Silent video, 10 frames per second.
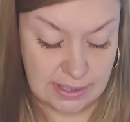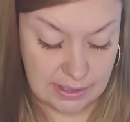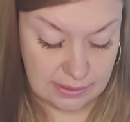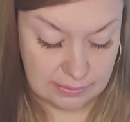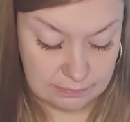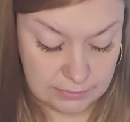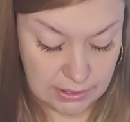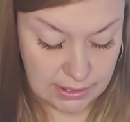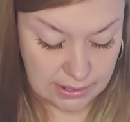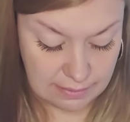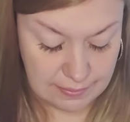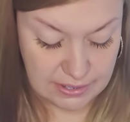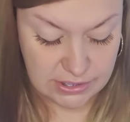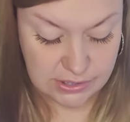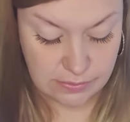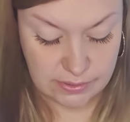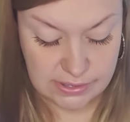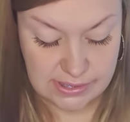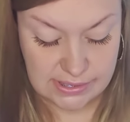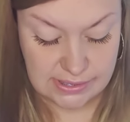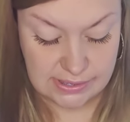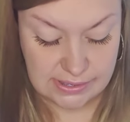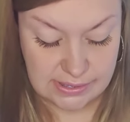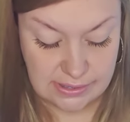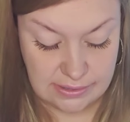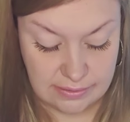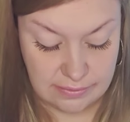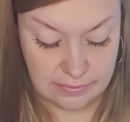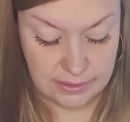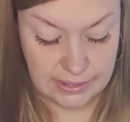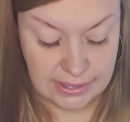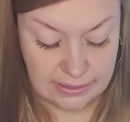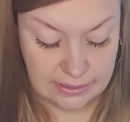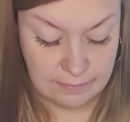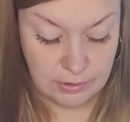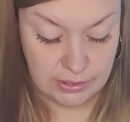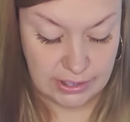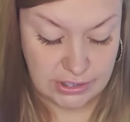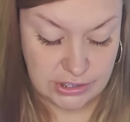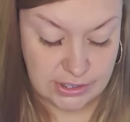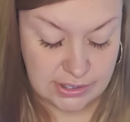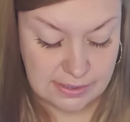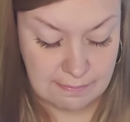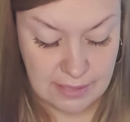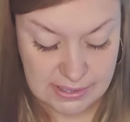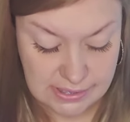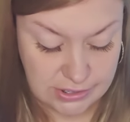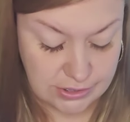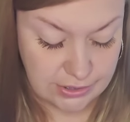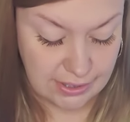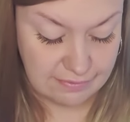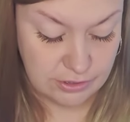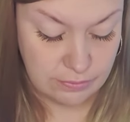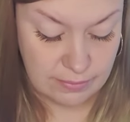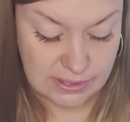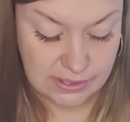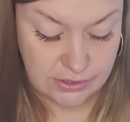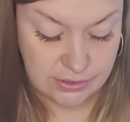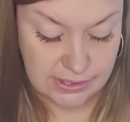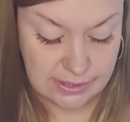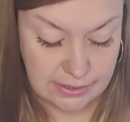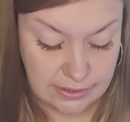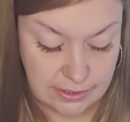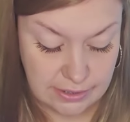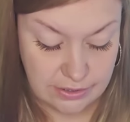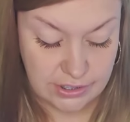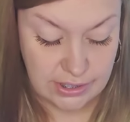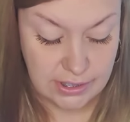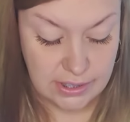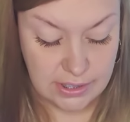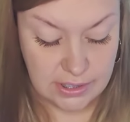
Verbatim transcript: Um, the Page of Swords is, you know, again, communication. It's a messenger. You have two messengers here in your energy.